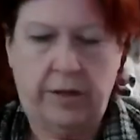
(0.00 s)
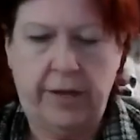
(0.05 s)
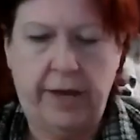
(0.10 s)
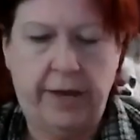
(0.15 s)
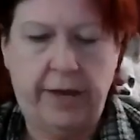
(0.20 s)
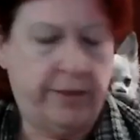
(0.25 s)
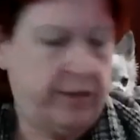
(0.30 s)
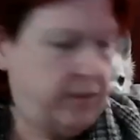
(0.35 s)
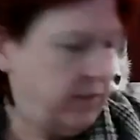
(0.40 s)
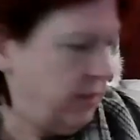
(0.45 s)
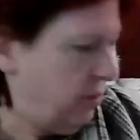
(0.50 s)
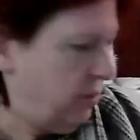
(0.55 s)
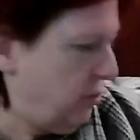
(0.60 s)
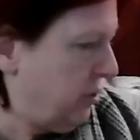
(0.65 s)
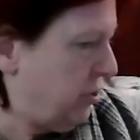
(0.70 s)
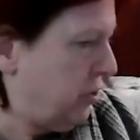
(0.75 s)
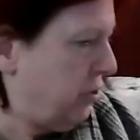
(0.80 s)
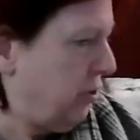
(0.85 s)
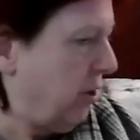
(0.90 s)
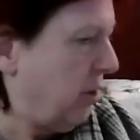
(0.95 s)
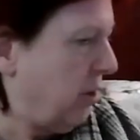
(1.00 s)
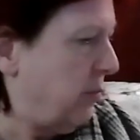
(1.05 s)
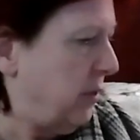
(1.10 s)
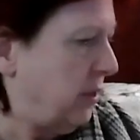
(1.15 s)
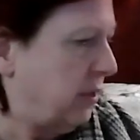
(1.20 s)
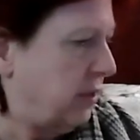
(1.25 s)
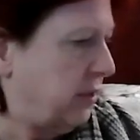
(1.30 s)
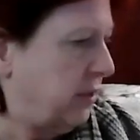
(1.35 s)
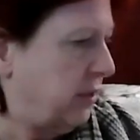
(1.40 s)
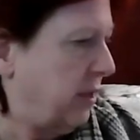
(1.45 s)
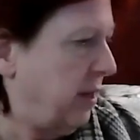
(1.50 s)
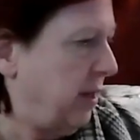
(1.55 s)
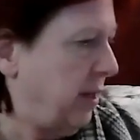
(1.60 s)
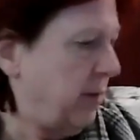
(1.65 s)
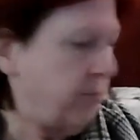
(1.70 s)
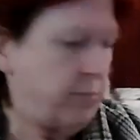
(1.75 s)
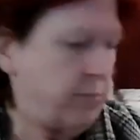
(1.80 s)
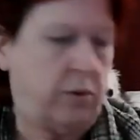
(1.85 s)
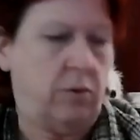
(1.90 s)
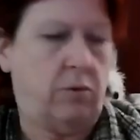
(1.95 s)
Yeah, this is a Starbucks
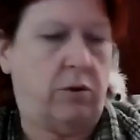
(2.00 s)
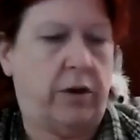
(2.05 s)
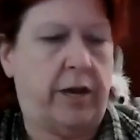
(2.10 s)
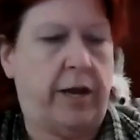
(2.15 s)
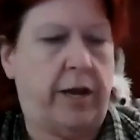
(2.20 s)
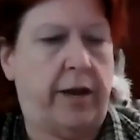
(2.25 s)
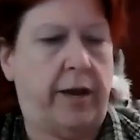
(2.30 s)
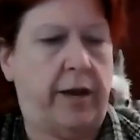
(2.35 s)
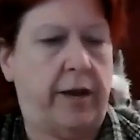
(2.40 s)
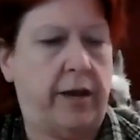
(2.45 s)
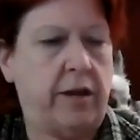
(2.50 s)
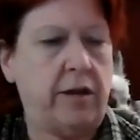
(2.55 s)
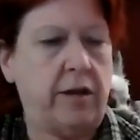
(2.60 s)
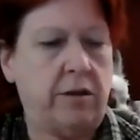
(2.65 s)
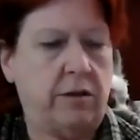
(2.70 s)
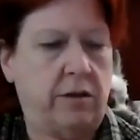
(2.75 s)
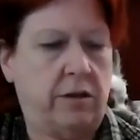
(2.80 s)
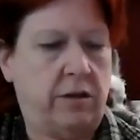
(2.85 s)
cup. Okay.